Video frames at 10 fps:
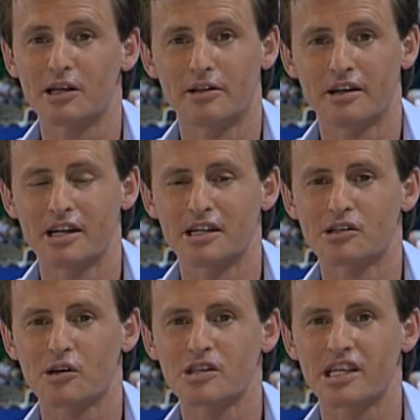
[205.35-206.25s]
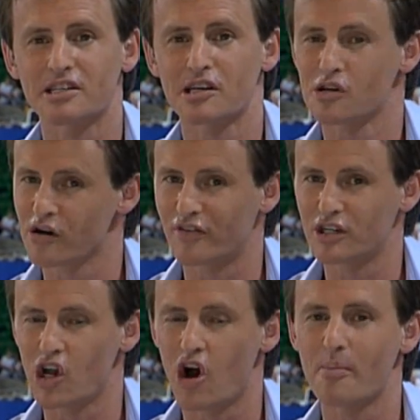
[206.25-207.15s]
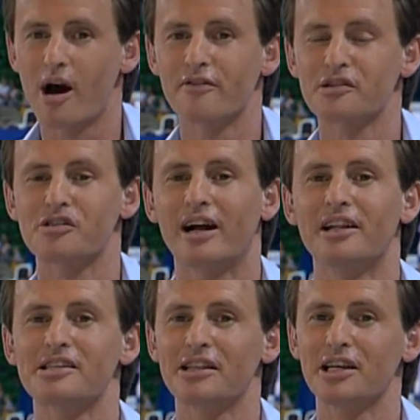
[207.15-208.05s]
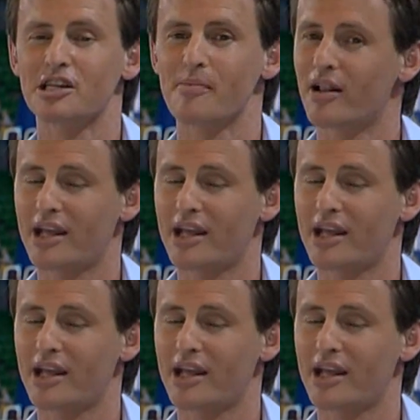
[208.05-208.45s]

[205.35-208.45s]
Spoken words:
She did it in 2 sets. A terrific job over Australia's Alicia